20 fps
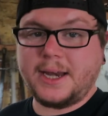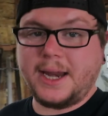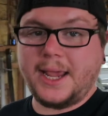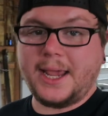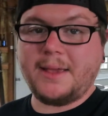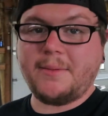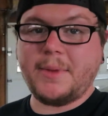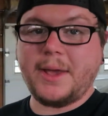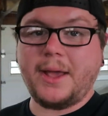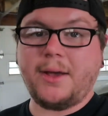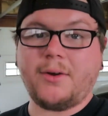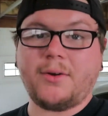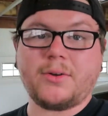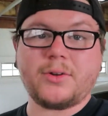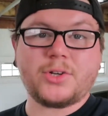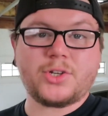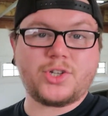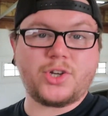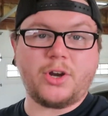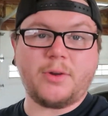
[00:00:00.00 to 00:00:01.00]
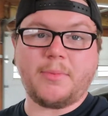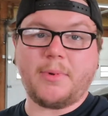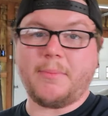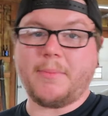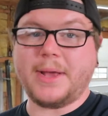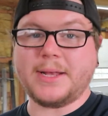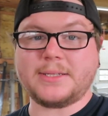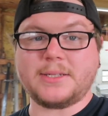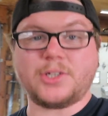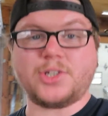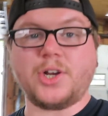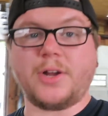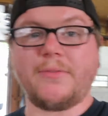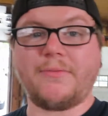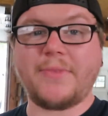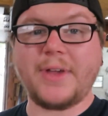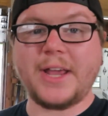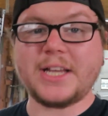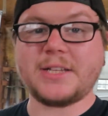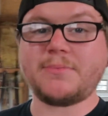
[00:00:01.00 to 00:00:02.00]
email, shoot him a message on
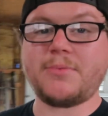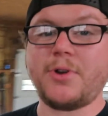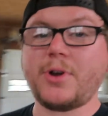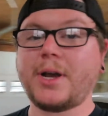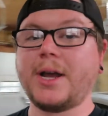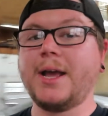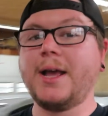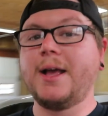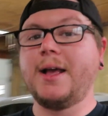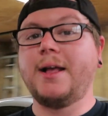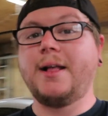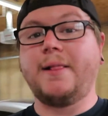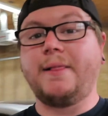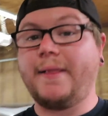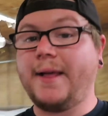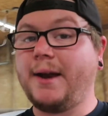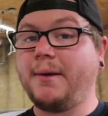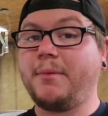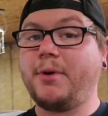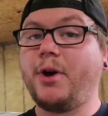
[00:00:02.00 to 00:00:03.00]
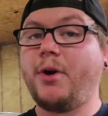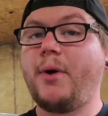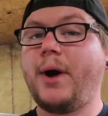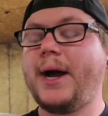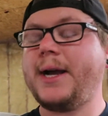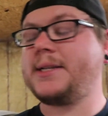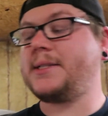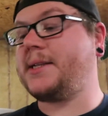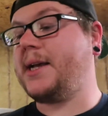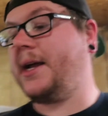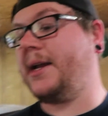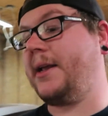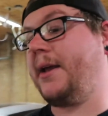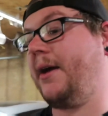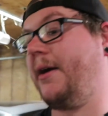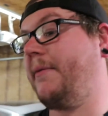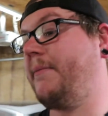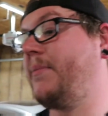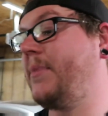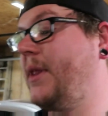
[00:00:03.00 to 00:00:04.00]
Facebook, let him know I sent
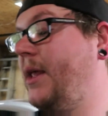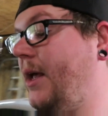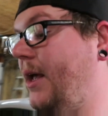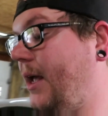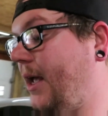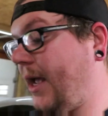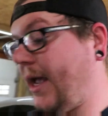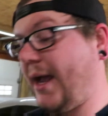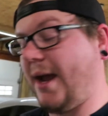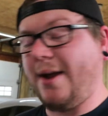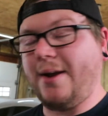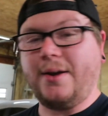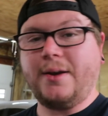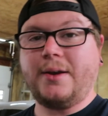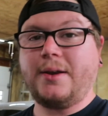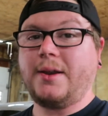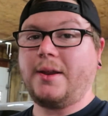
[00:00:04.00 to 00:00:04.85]
you, and